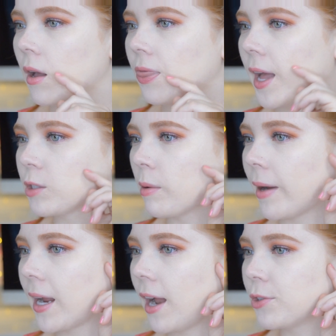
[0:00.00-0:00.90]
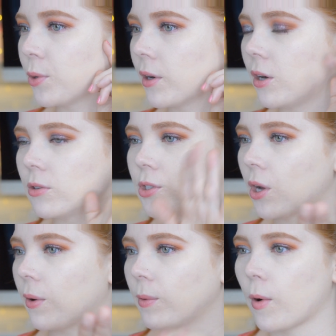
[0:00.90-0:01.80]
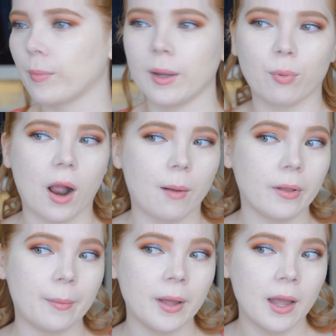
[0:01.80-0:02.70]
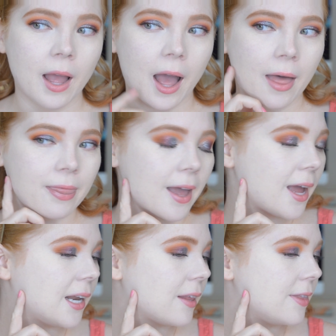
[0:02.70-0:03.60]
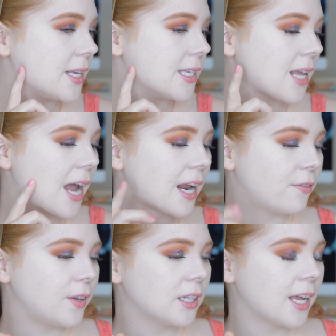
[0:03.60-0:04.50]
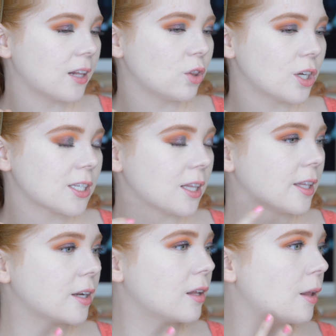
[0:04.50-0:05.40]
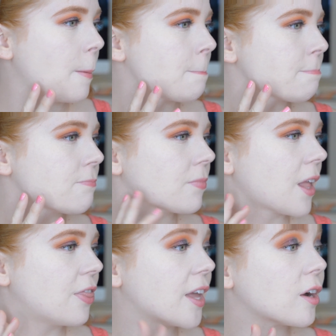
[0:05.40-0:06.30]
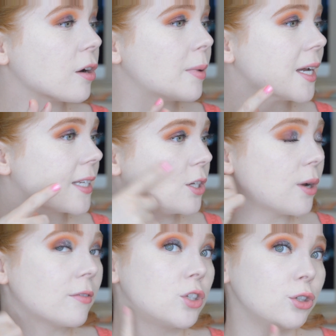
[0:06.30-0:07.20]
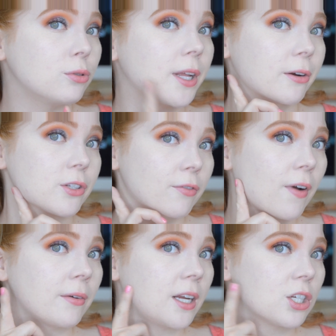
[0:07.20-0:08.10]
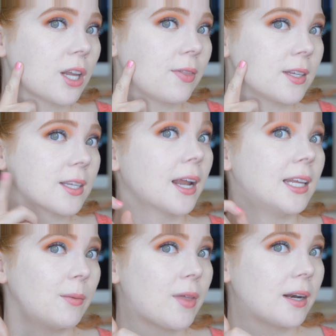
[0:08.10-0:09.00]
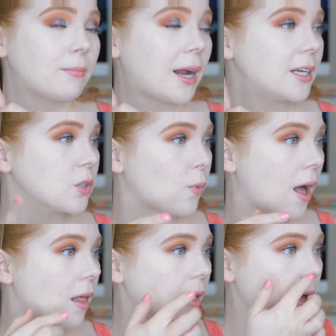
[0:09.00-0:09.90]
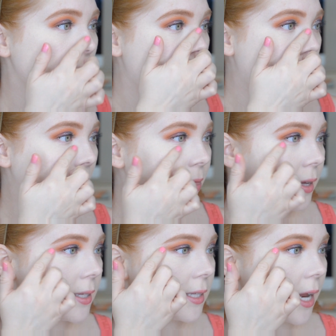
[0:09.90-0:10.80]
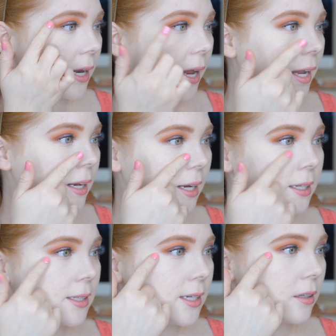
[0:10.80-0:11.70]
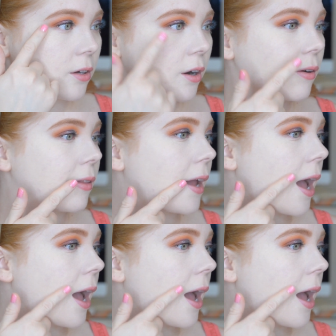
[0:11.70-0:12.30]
that's where my contour goes, so it won't be a problem. And then this side I feel like looks a little thicker because I do have 2 layers of foundation on this side. Keep that in mind as well. And the Stay Naked concealer under the